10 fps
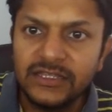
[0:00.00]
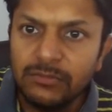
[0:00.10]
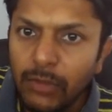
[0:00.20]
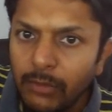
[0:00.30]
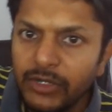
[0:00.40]
The
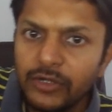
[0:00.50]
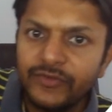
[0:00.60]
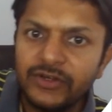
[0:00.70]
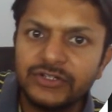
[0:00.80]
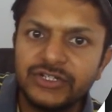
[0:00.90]
moment
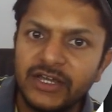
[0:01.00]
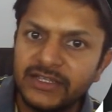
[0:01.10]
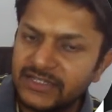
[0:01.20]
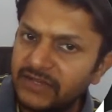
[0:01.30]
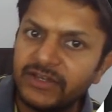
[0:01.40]
of inertia
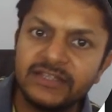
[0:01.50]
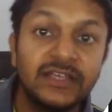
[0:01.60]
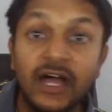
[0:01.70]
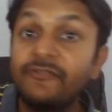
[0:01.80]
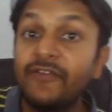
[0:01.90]
is given as
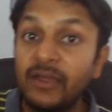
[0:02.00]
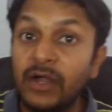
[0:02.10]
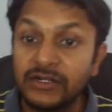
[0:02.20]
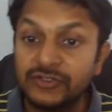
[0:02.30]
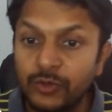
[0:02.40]
half
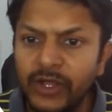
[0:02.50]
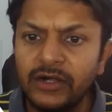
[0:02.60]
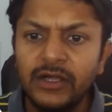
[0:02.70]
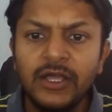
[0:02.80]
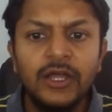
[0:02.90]
mr
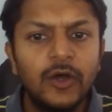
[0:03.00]
square.